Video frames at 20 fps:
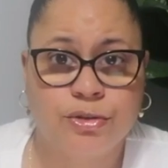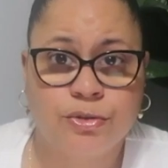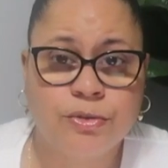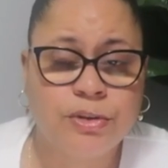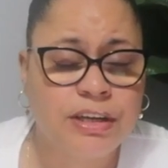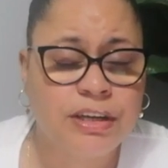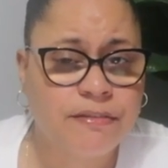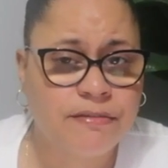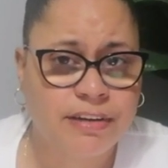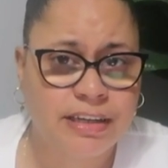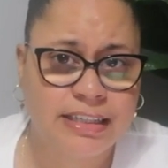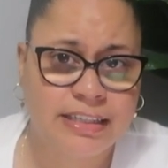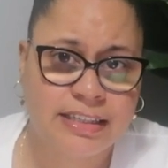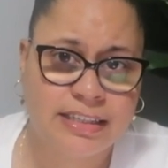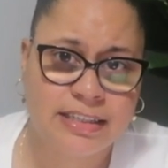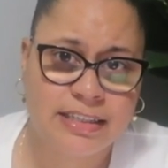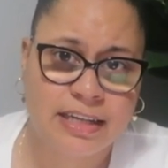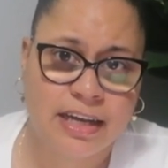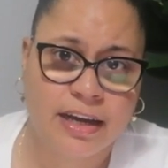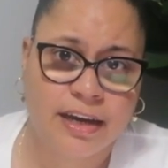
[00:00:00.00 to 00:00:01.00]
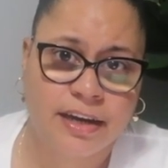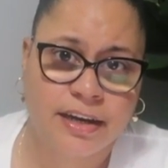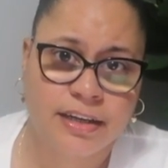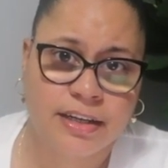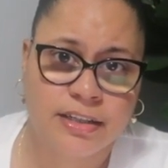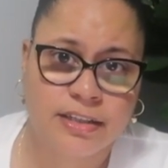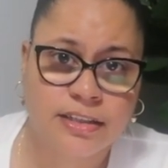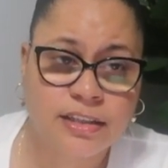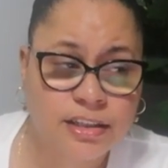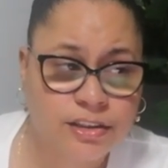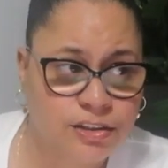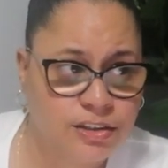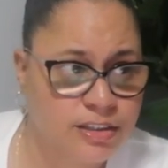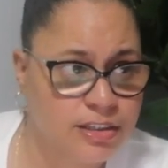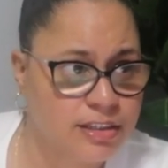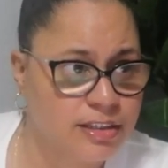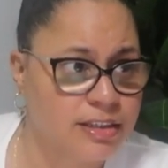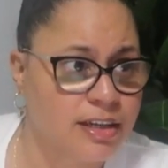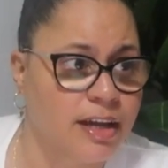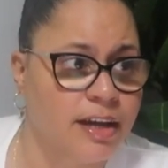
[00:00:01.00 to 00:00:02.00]
do event design, interior
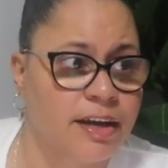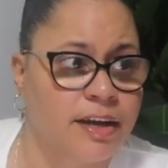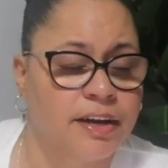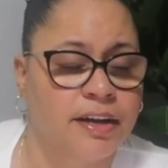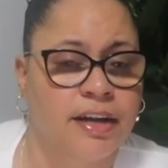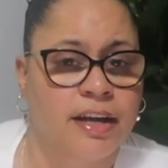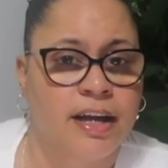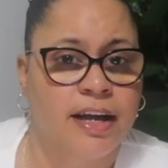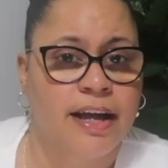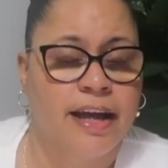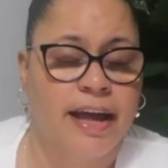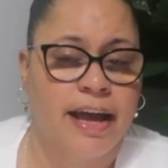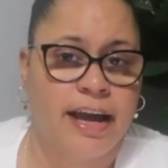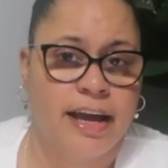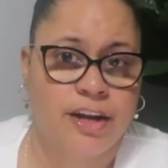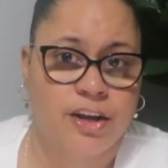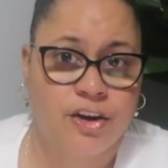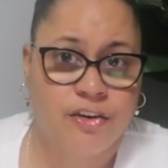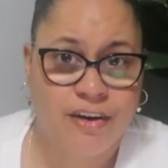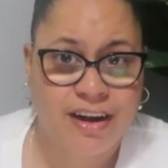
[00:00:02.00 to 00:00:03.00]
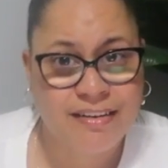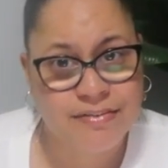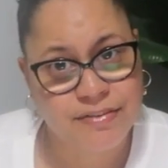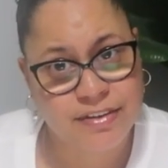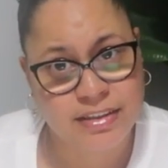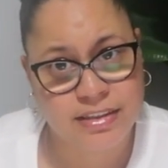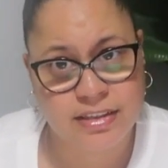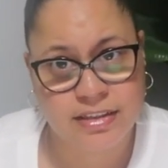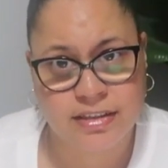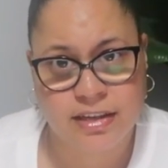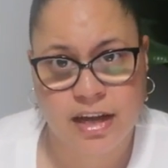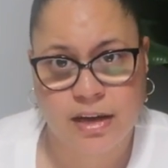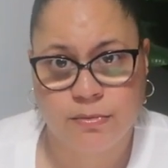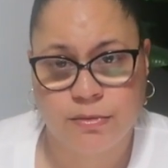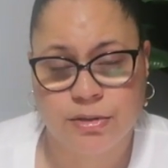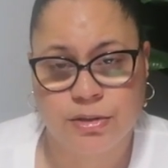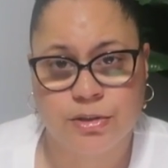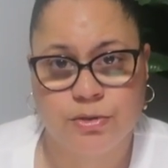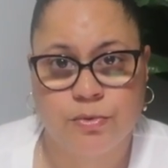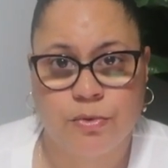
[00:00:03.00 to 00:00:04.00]
design, and graphic design,
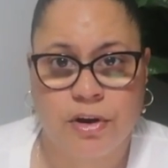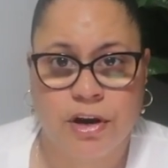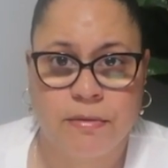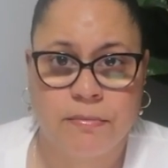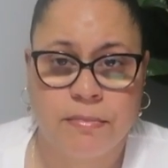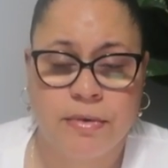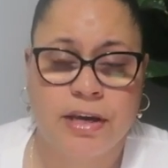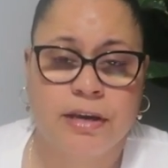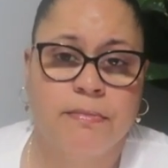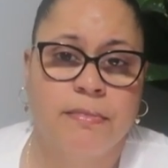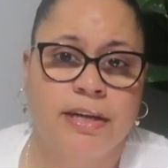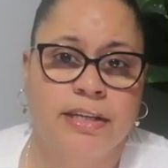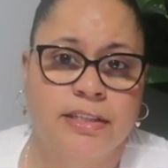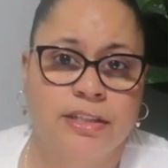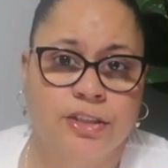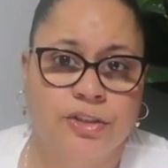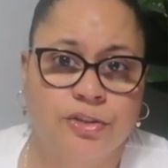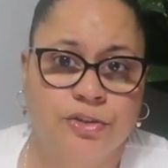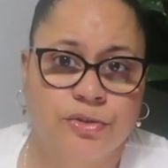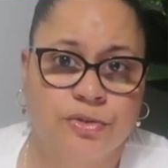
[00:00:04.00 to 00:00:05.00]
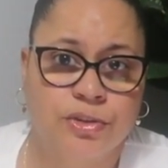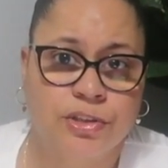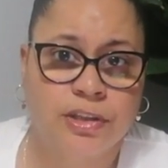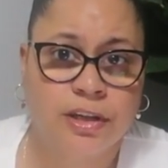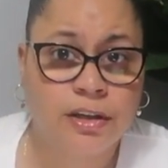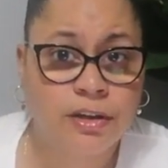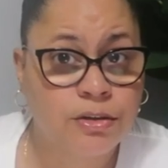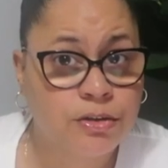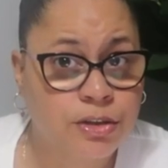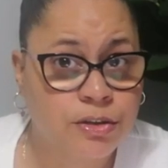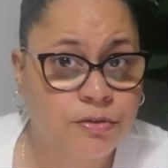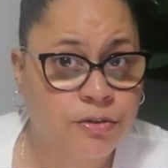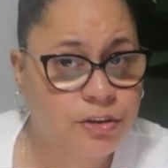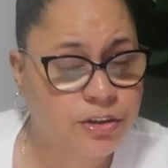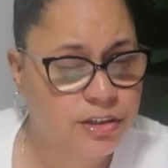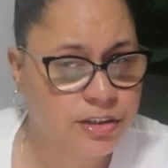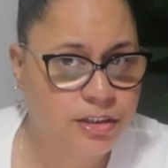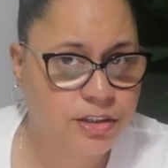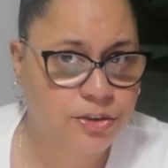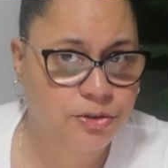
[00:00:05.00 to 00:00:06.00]
which is where I make my digital stickers
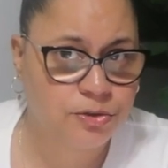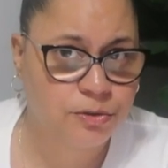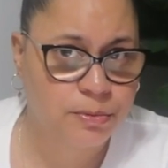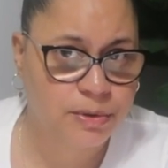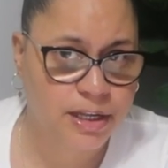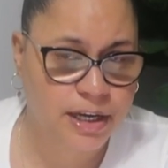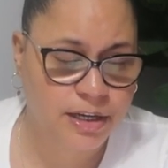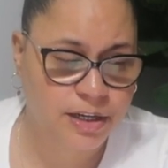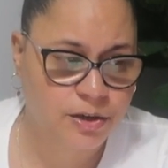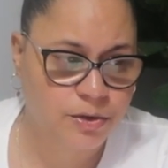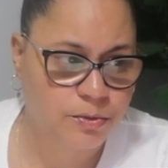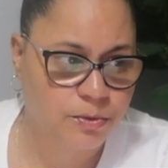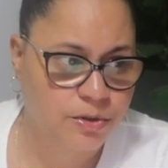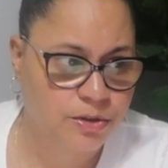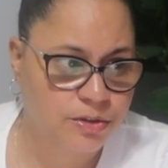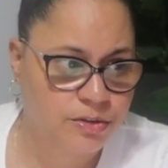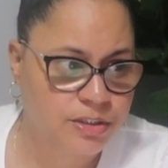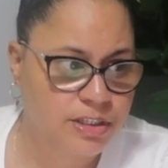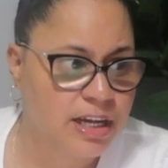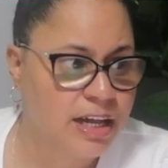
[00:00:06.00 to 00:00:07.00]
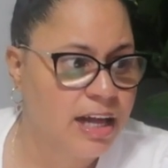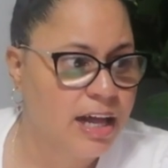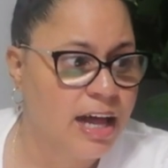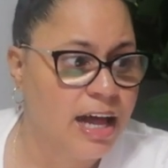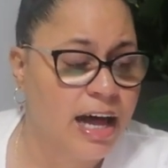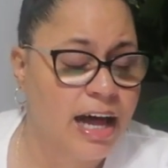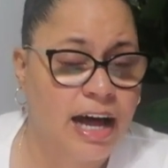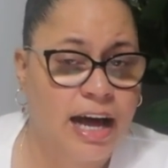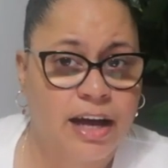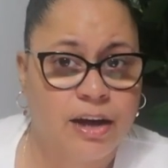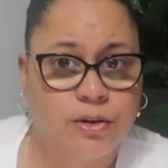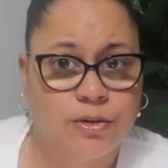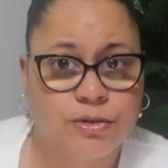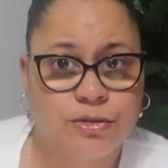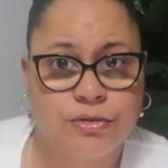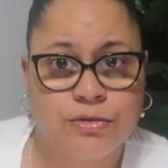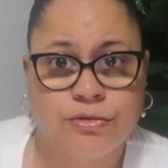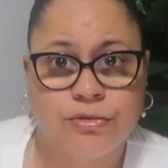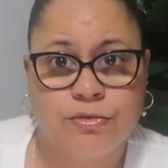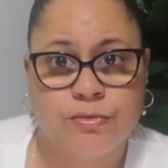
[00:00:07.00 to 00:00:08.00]
for the digital planning world. I
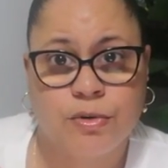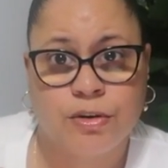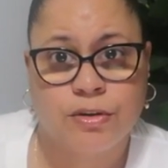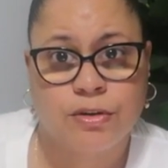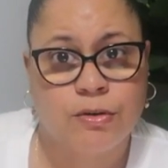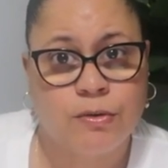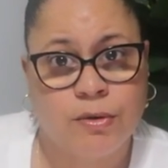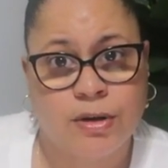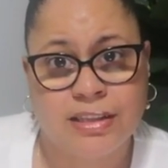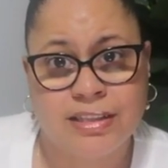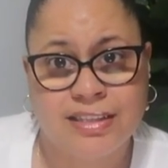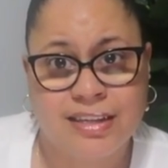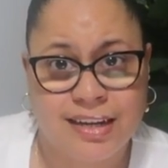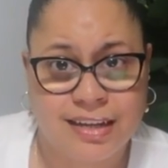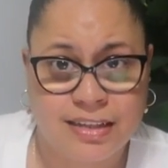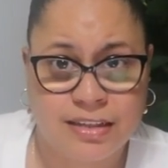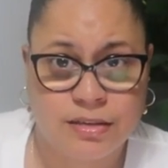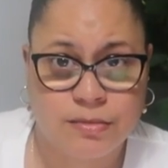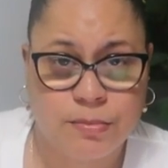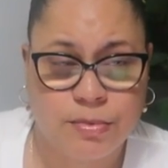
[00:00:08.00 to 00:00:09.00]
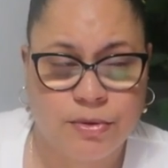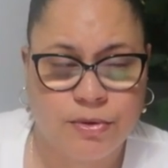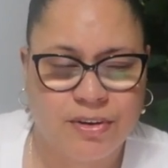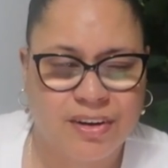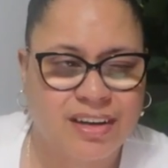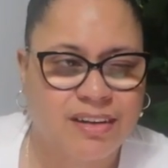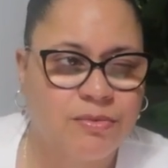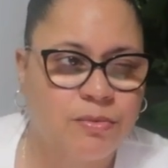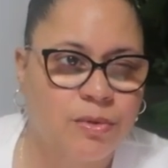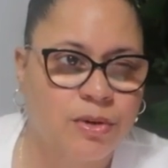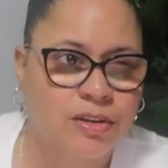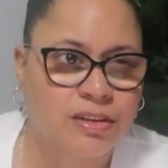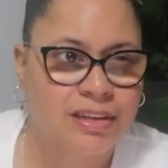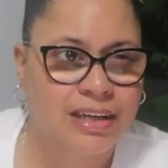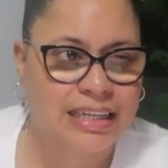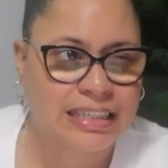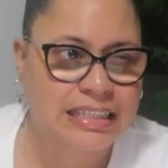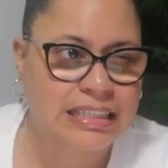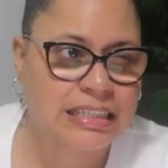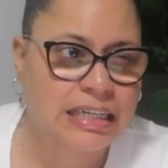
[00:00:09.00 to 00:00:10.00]
also do one-on-one tech support. Well,
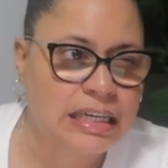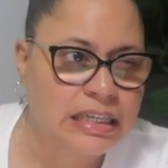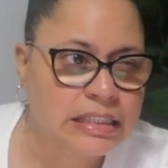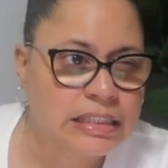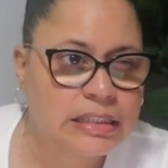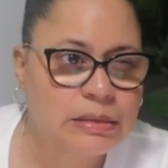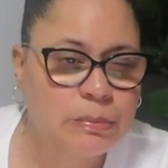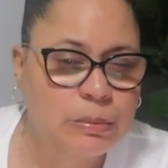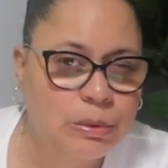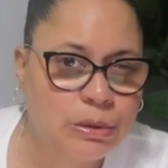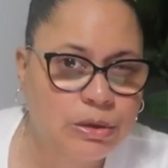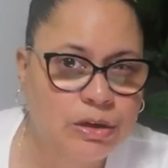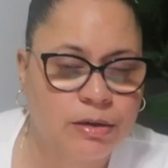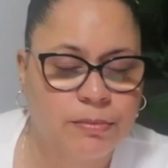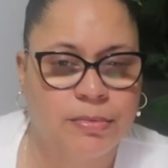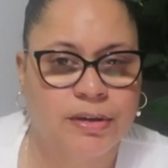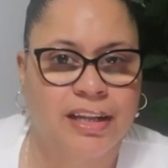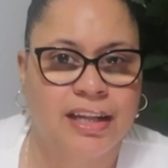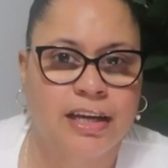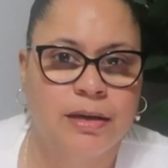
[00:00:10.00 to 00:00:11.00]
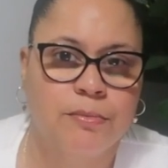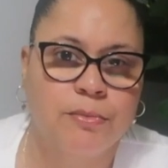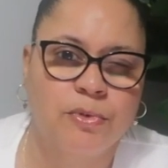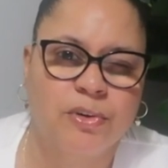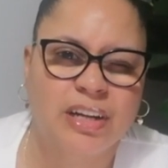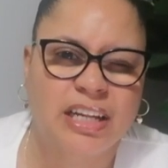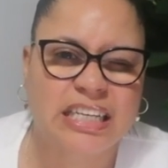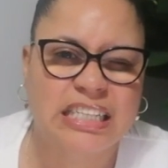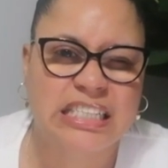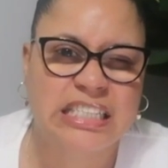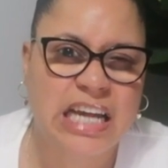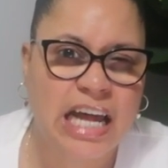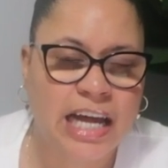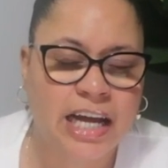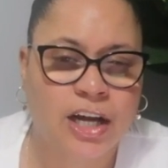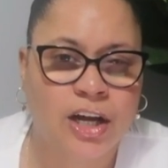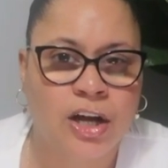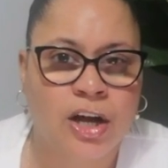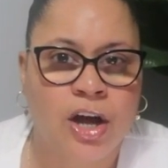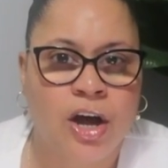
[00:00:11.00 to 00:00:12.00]
not tech support, but like more like
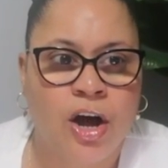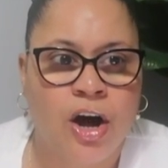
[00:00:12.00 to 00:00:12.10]
tech